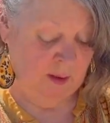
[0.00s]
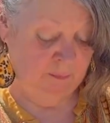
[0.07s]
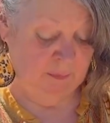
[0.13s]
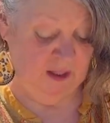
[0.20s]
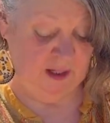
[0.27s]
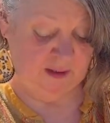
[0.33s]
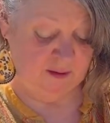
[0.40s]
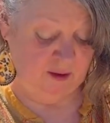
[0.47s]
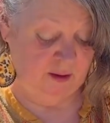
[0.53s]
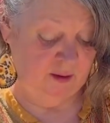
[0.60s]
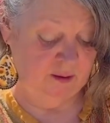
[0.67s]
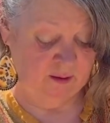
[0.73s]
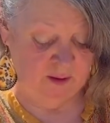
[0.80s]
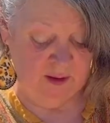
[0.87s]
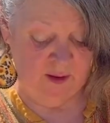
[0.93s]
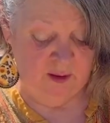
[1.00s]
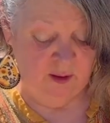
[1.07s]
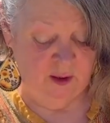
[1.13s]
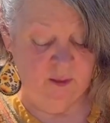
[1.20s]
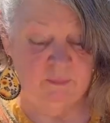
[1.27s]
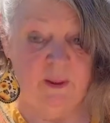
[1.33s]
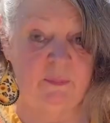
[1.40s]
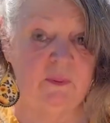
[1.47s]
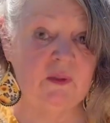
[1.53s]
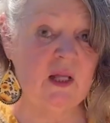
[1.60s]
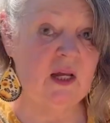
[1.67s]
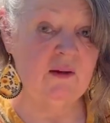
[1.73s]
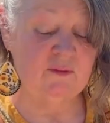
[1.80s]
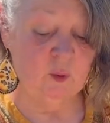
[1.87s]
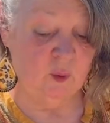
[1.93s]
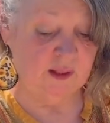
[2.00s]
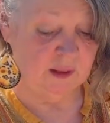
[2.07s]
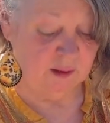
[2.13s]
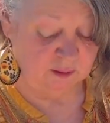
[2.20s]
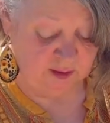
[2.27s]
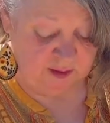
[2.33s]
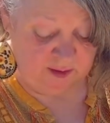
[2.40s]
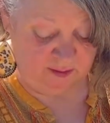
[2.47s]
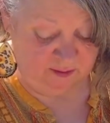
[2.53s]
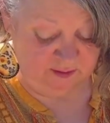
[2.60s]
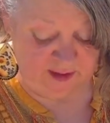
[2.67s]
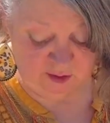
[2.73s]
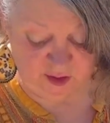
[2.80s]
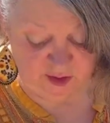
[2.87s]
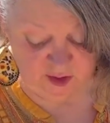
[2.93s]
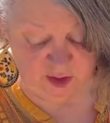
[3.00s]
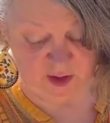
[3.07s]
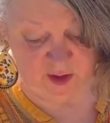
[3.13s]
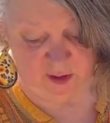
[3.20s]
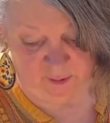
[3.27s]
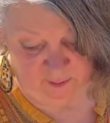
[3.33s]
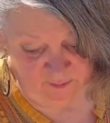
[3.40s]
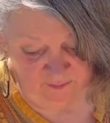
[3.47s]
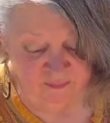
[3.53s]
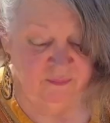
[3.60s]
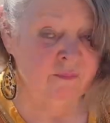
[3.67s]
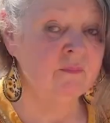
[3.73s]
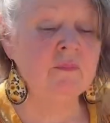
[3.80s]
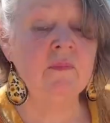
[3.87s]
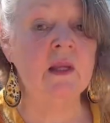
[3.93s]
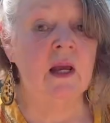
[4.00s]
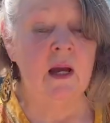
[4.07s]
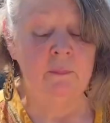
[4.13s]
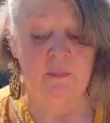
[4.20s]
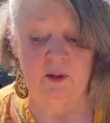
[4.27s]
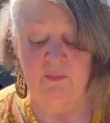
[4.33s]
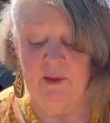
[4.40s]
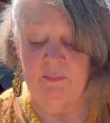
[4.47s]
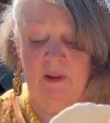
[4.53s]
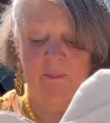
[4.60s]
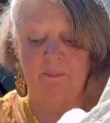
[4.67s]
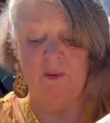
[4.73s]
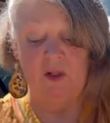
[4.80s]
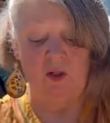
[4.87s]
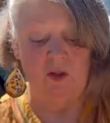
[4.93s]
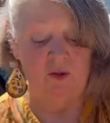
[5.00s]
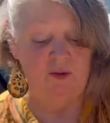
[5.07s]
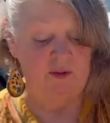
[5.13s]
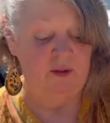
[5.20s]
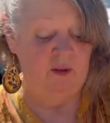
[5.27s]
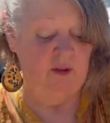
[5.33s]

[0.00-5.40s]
But people love quilts. They just do. Put them in my booth,